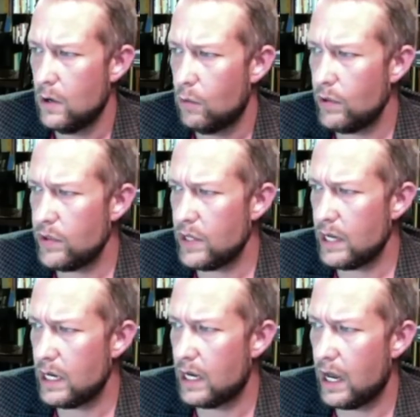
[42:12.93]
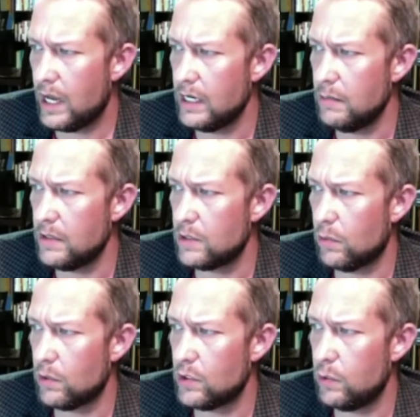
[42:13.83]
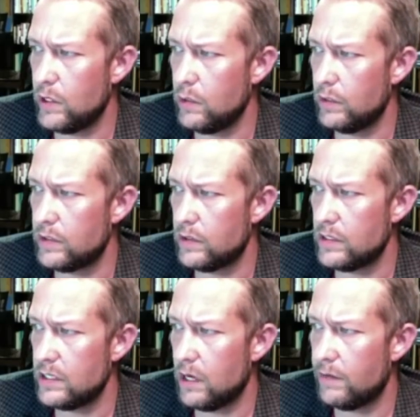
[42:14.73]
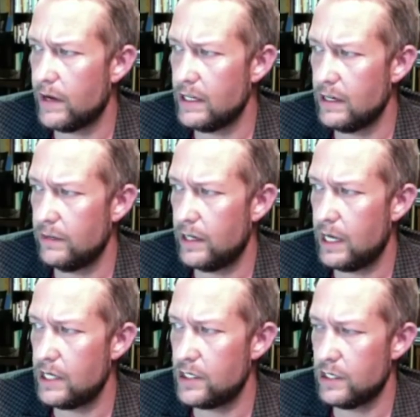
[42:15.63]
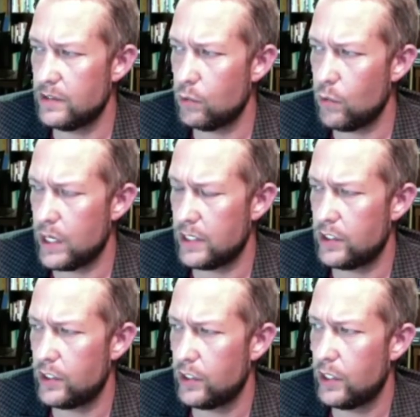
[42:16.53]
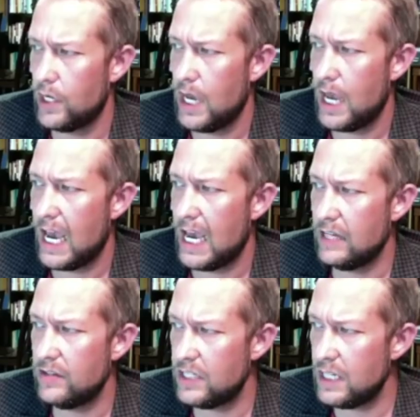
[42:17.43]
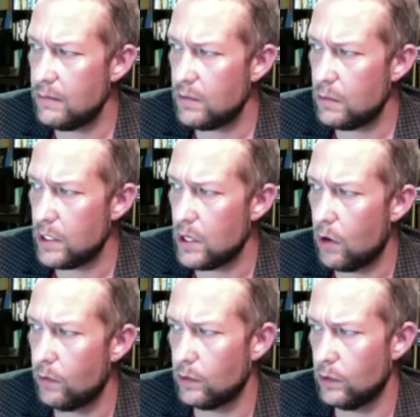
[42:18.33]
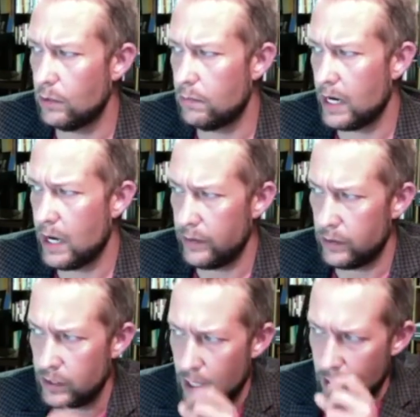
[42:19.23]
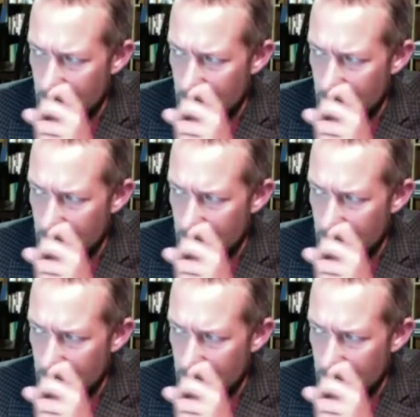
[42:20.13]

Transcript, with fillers: One thing I caught in Miss Moore's tweet was her self-identification as a witch, and it seemed to be overlooked by others.